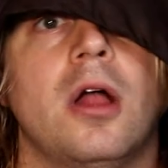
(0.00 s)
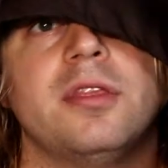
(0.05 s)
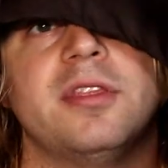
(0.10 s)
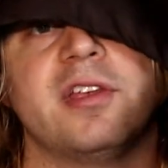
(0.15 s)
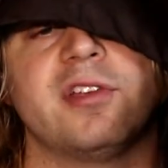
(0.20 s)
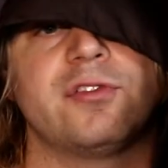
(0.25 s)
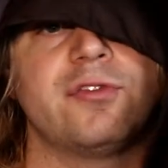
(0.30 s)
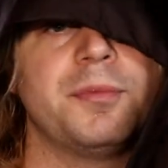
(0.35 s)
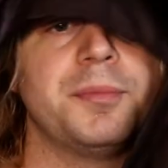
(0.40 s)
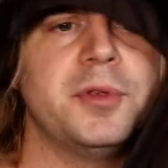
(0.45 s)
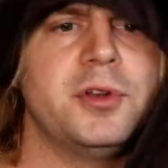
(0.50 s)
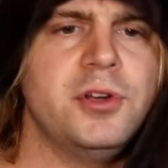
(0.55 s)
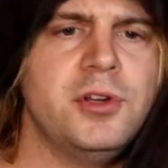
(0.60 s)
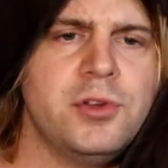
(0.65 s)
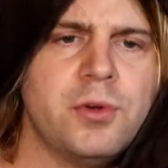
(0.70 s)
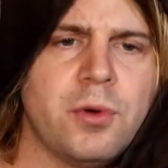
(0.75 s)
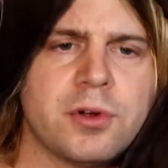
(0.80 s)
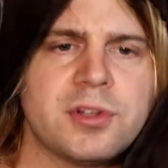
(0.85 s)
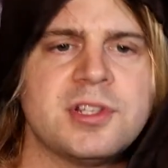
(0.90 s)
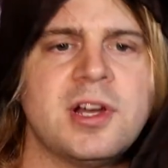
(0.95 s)
This from the New
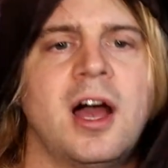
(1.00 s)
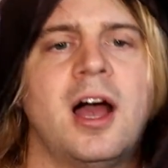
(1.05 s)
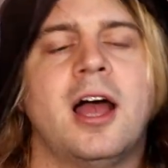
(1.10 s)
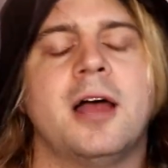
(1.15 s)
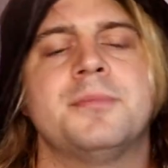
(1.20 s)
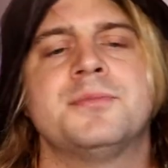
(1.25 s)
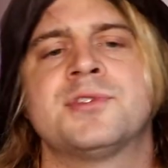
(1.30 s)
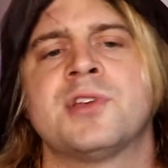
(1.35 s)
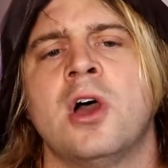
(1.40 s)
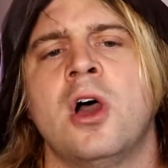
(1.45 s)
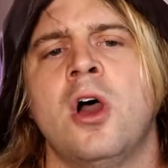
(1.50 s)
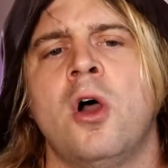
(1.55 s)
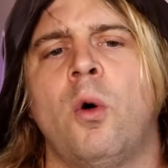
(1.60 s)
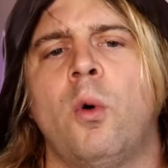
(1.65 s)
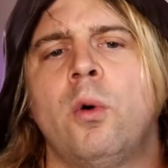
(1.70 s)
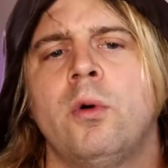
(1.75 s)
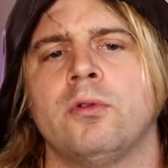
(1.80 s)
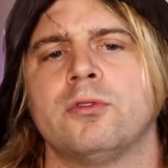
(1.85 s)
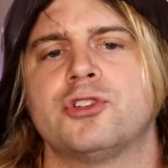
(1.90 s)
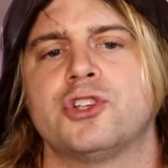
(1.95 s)
York Times.
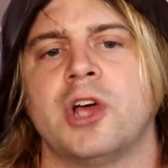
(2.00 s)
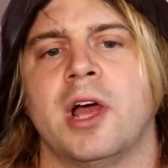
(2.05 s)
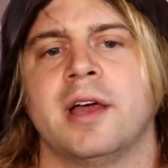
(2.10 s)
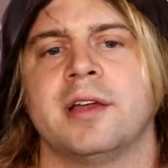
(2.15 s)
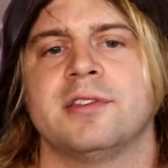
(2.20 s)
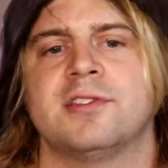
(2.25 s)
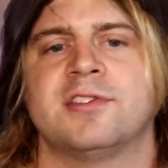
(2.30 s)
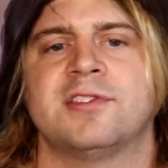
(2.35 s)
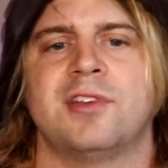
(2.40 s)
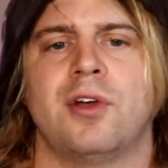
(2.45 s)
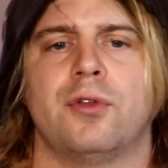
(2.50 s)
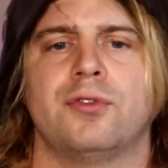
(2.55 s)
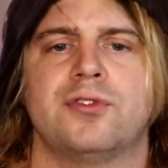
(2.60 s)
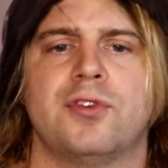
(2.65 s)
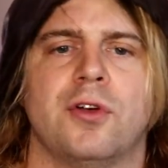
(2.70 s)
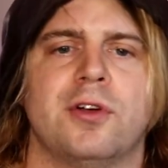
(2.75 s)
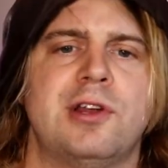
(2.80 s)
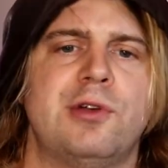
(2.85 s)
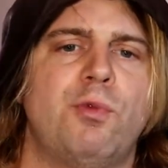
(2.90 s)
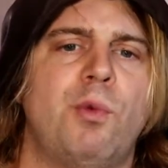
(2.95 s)
Oil giants sell dirty